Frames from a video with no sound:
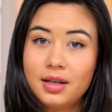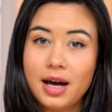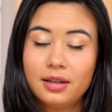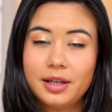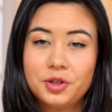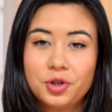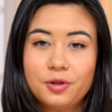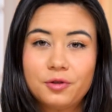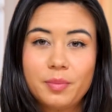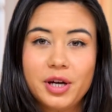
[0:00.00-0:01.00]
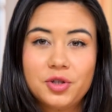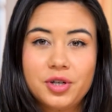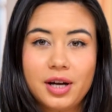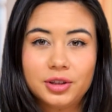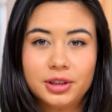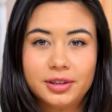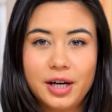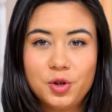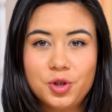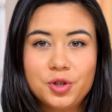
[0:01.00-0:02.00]
Now let's turn from international
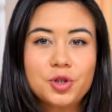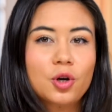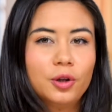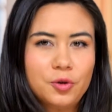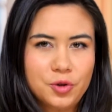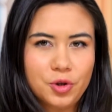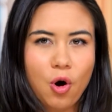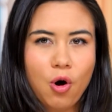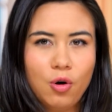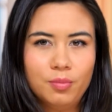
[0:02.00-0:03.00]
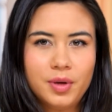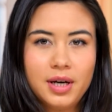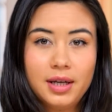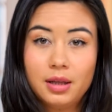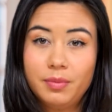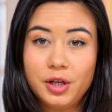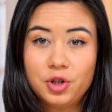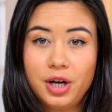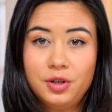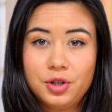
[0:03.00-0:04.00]
tensions closer to home, the big
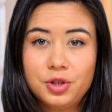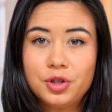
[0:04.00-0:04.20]
changes